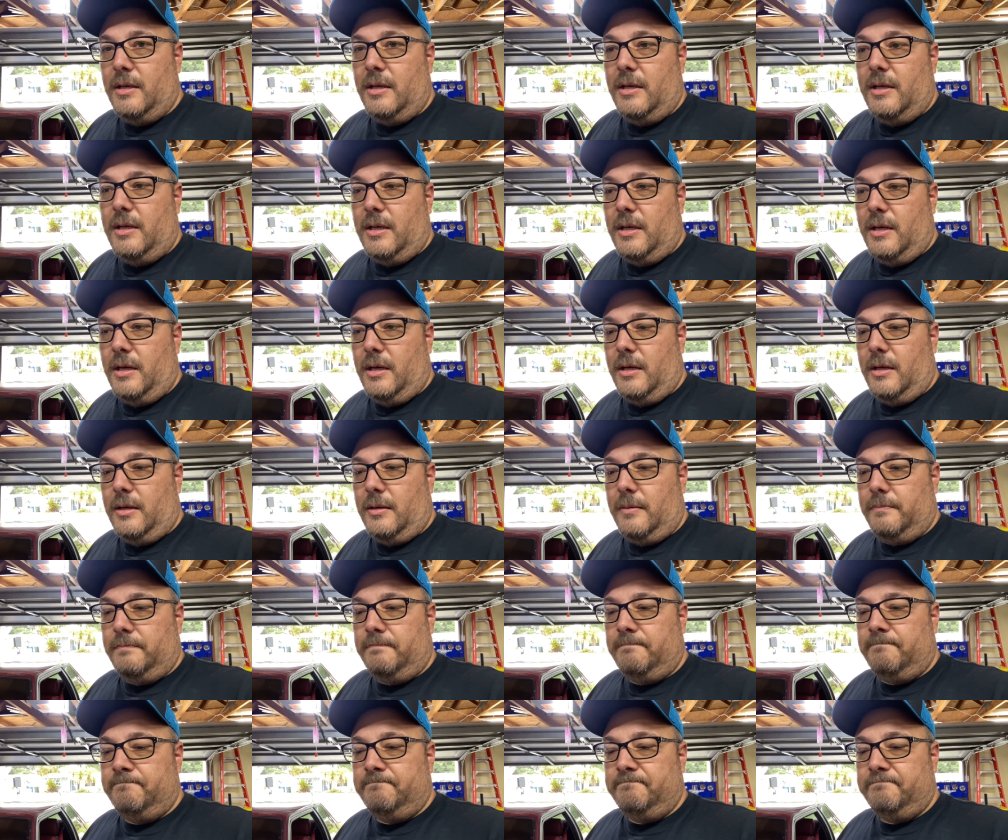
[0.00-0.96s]

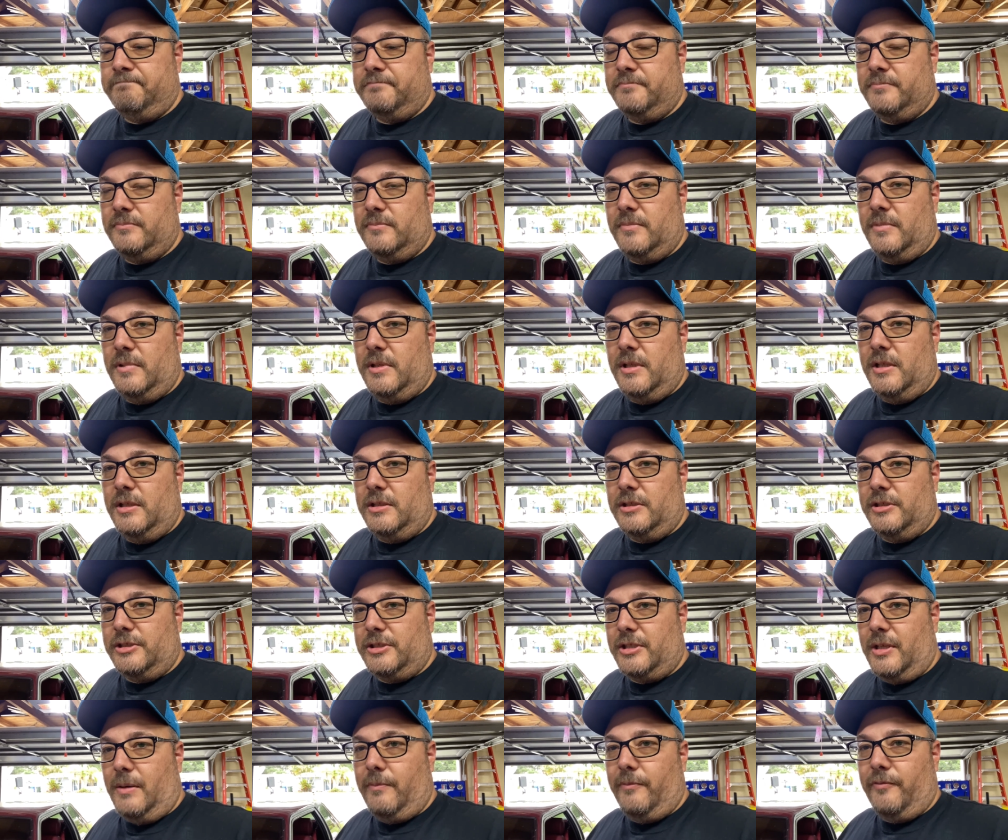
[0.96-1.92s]

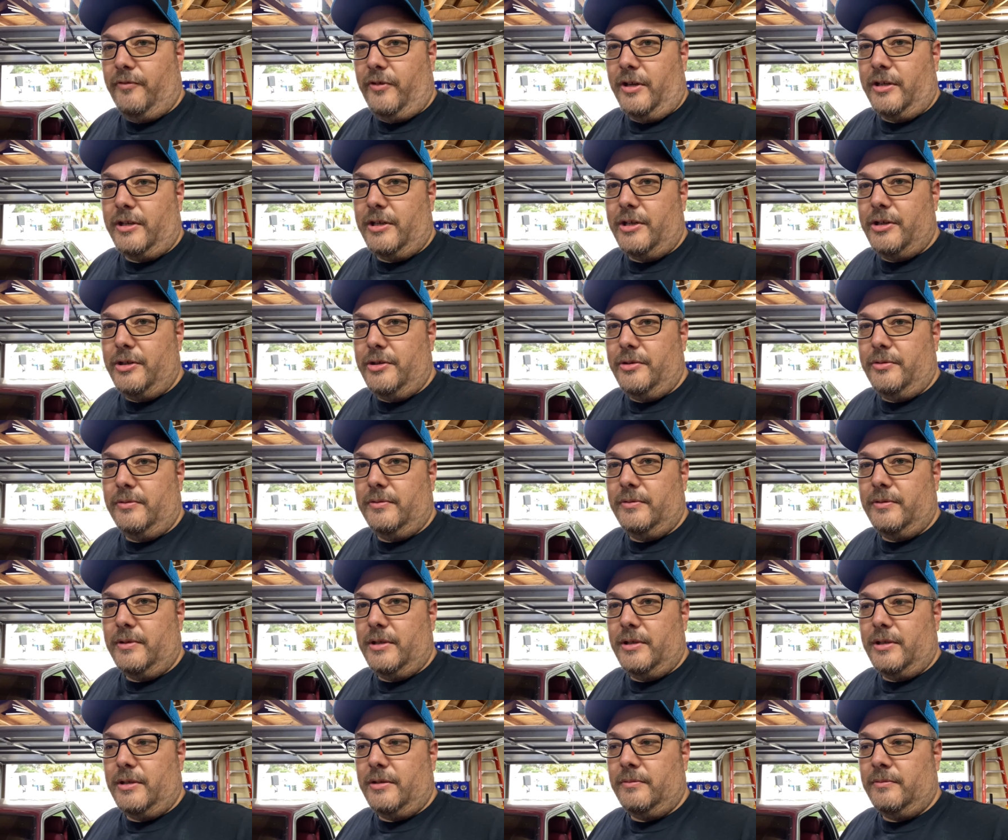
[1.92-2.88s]
Just something fun to do,
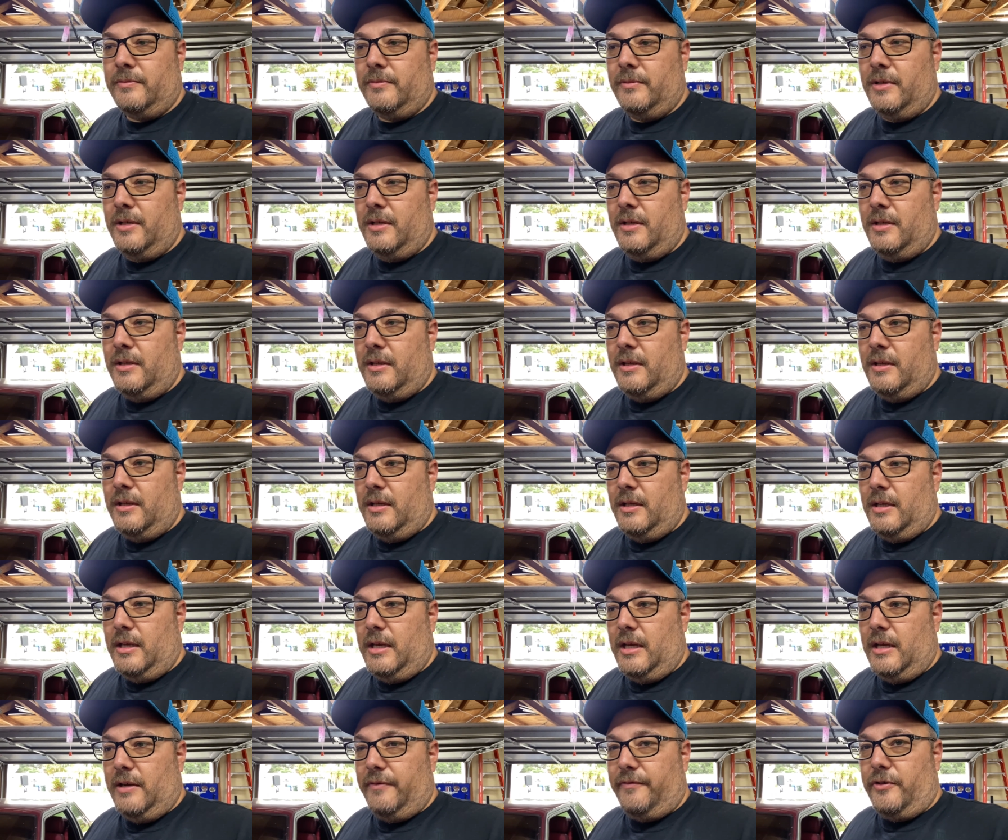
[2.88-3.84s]
you know.
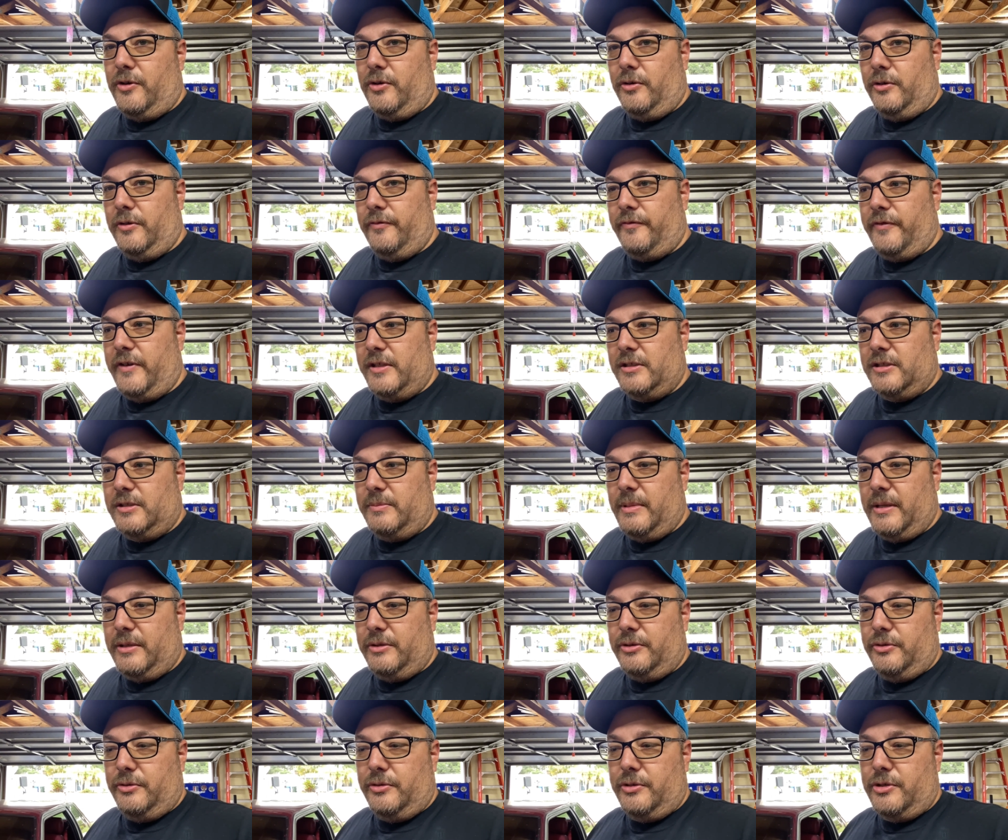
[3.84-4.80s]
And if you're on the fence
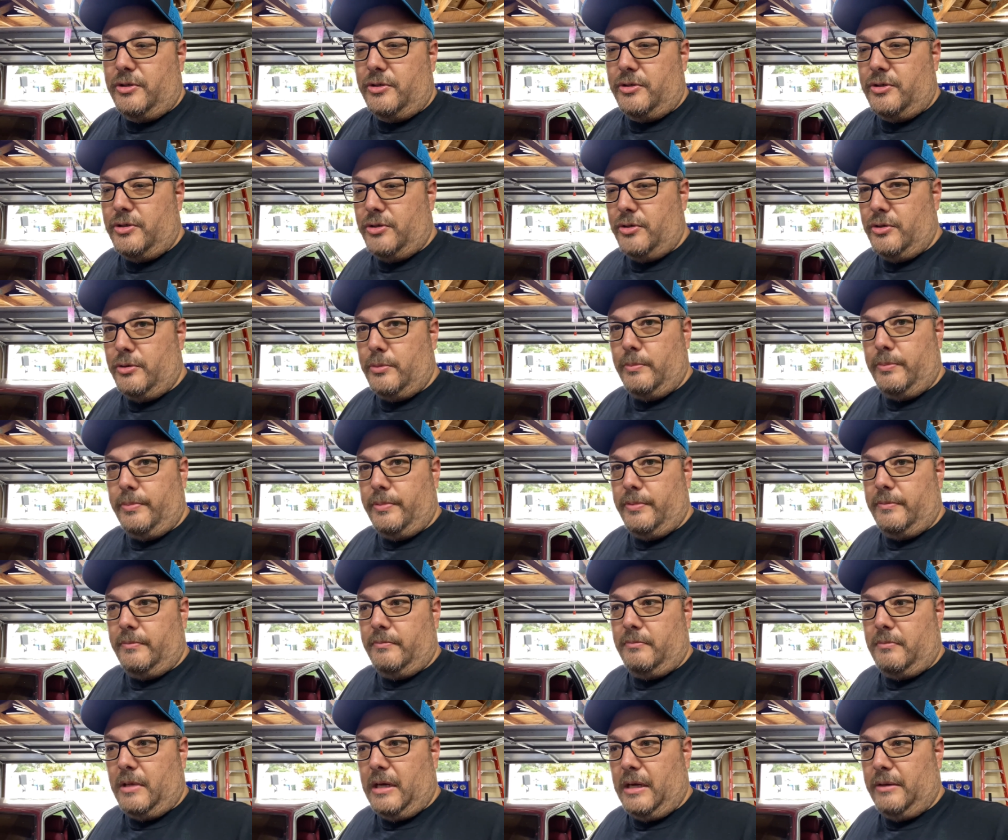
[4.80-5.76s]
about doing YouTube,
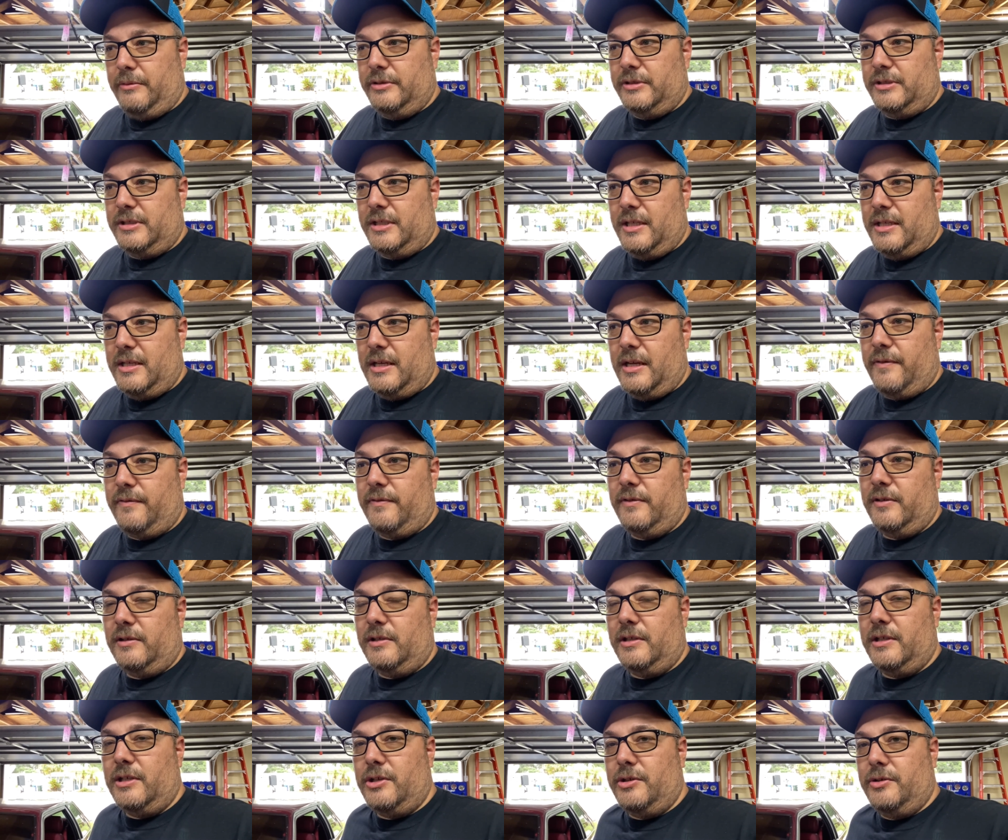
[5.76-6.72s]
I would say
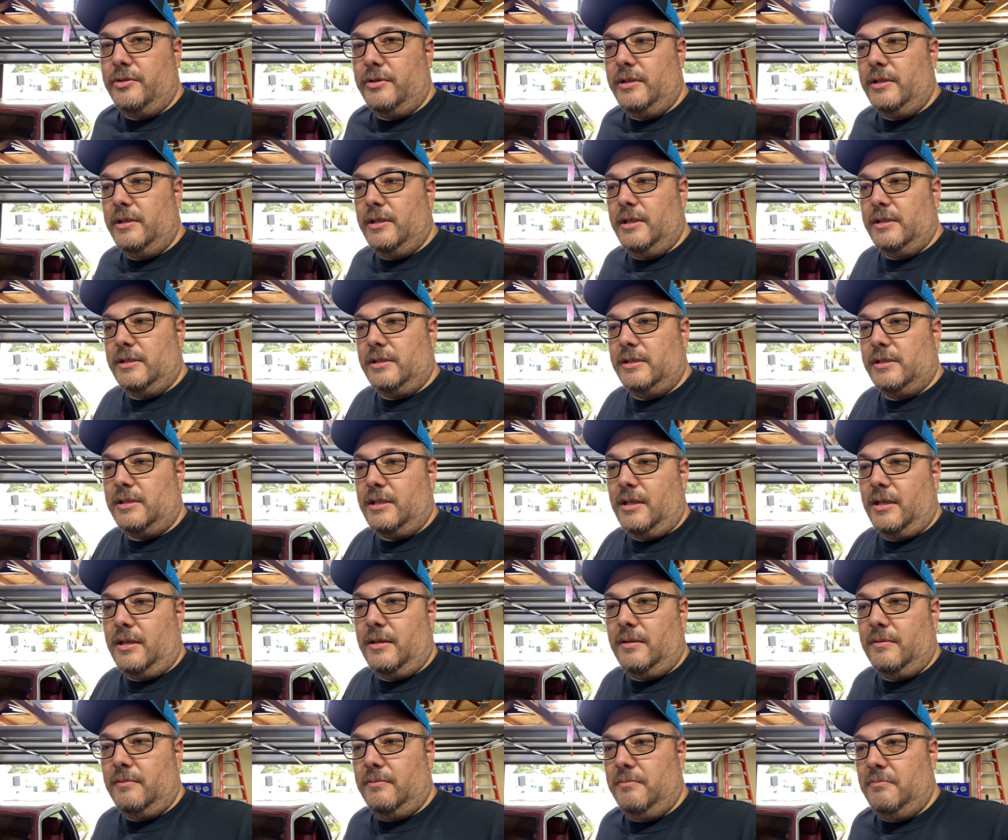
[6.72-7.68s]
definitely do it. It's
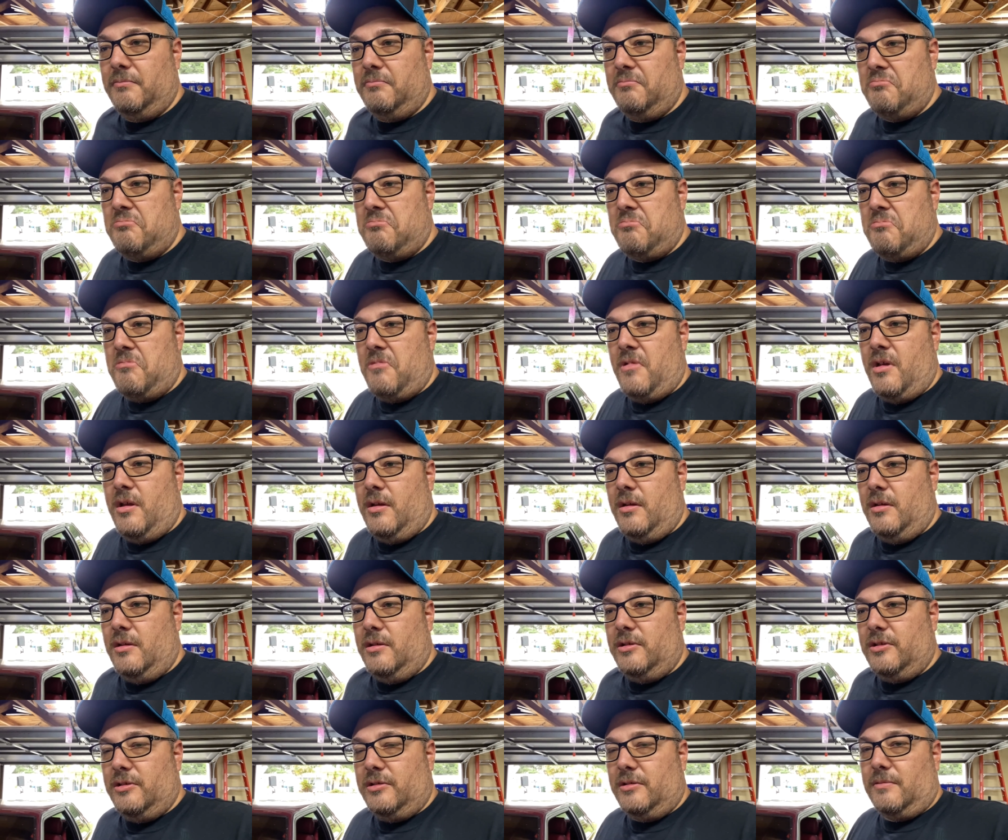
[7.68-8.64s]

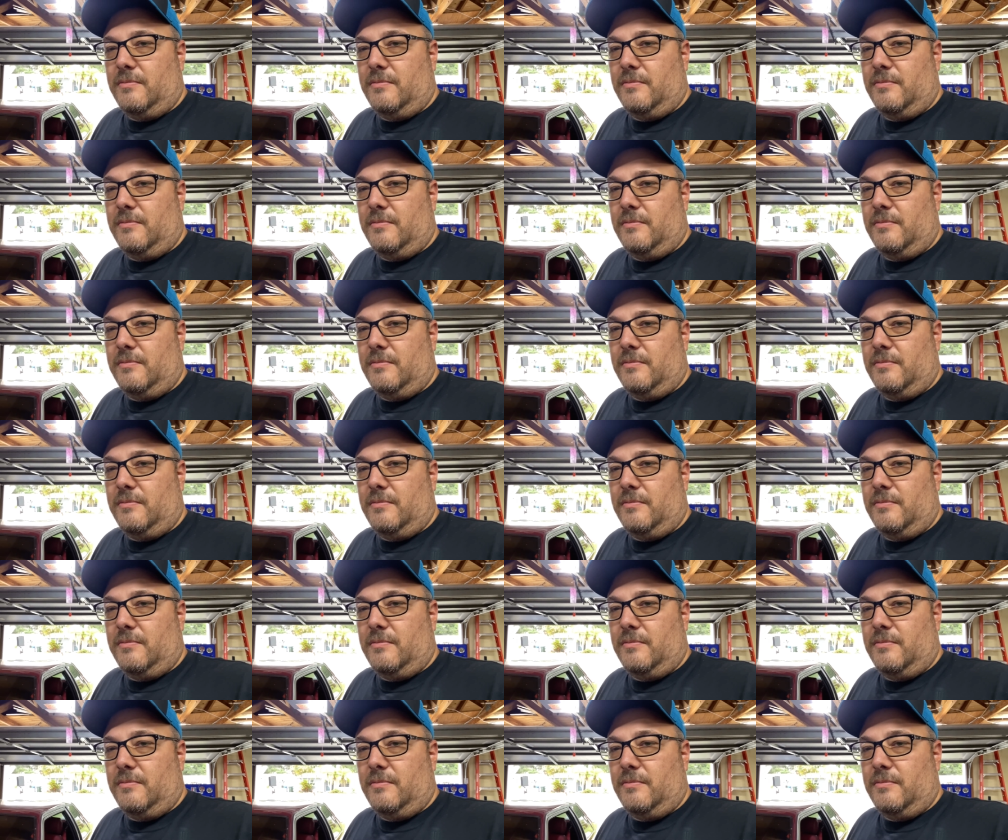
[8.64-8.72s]
just